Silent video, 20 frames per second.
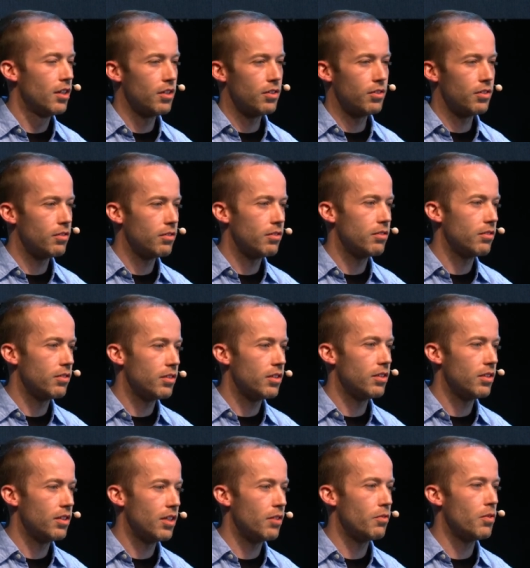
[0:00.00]
So
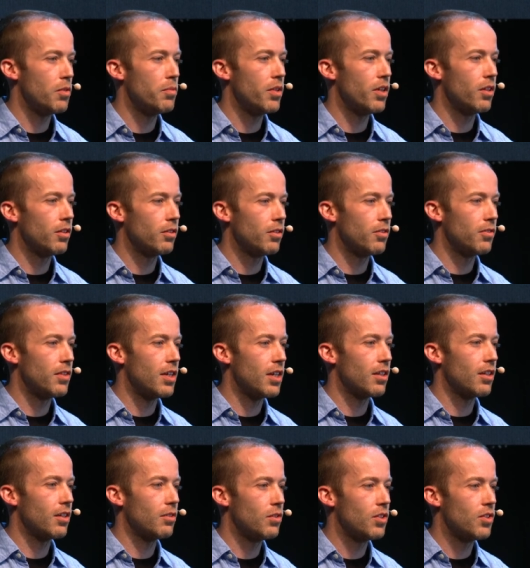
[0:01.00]
there will be a lot of
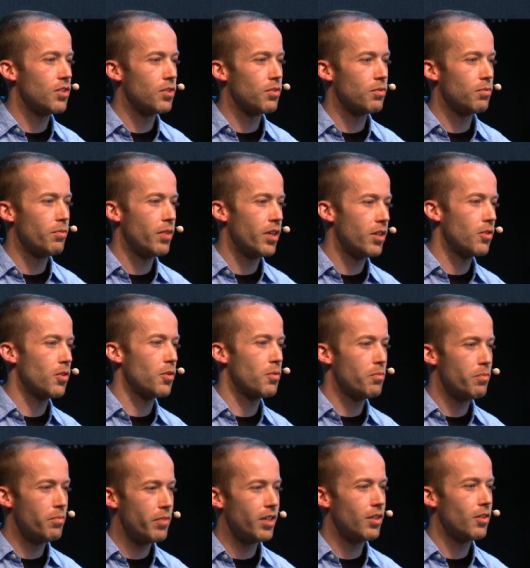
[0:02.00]
data which may or
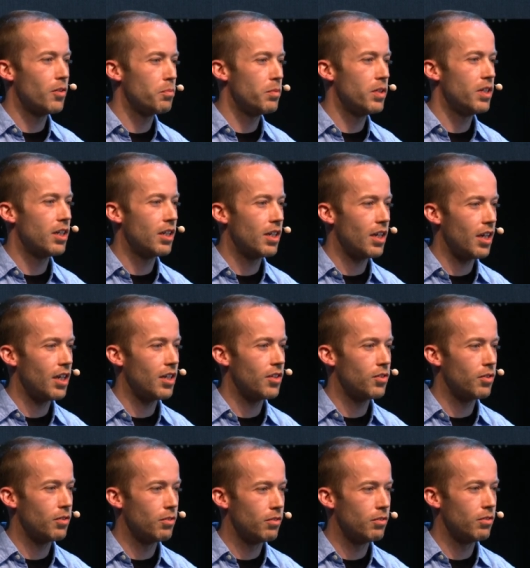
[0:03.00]
may not be the
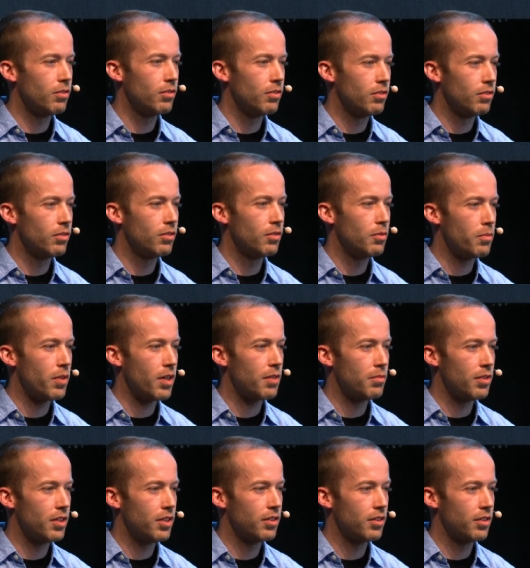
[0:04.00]
case to
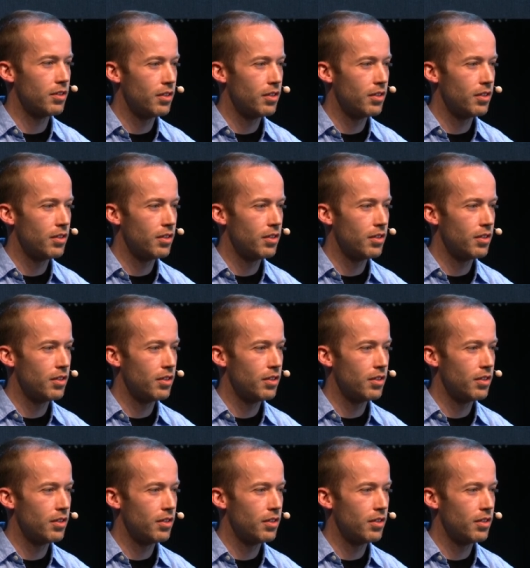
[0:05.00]
publish.